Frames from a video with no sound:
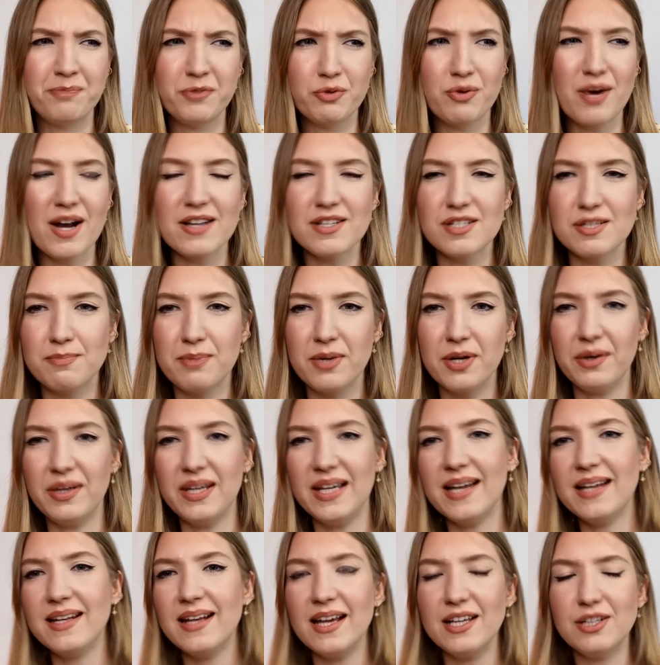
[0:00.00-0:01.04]

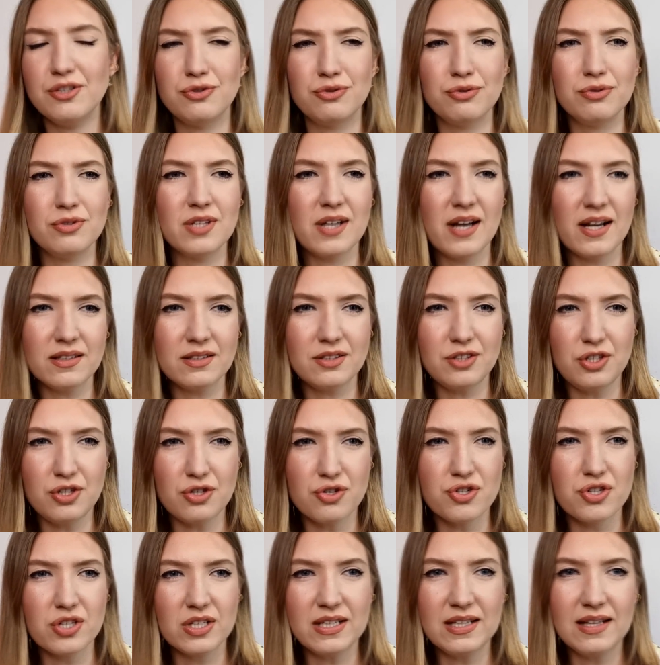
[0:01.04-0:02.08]
raspberry, and I do not
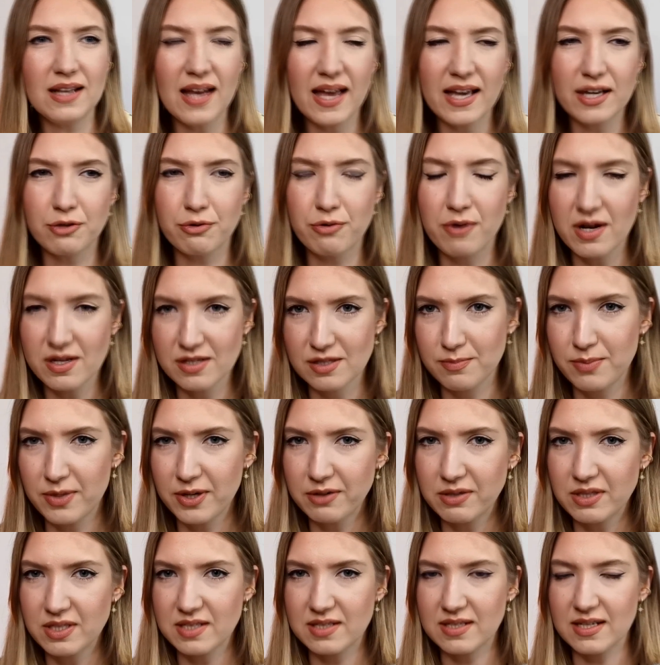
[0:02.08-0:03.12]
usually like
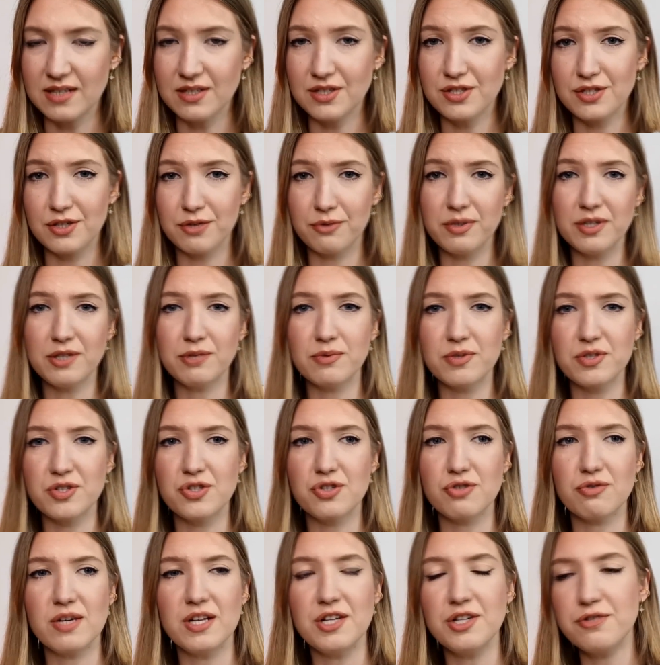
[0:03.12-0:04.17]
raspberry scents, so it was
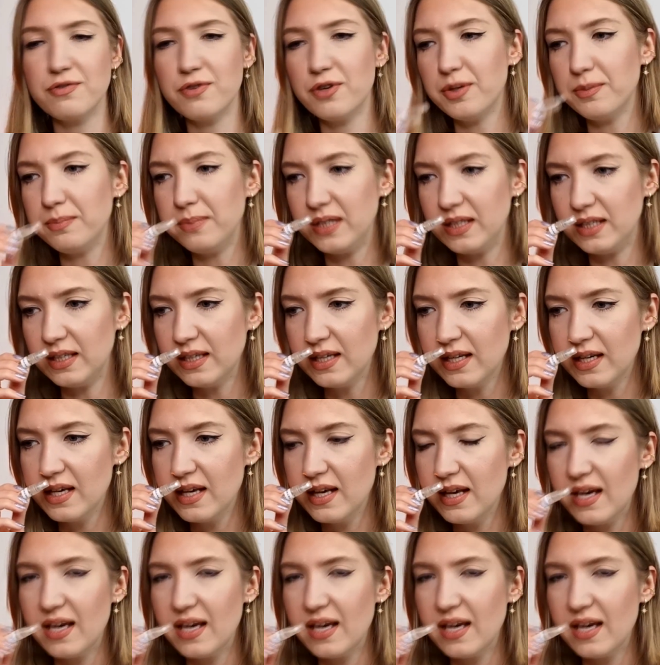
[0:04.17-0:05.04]
strange for me.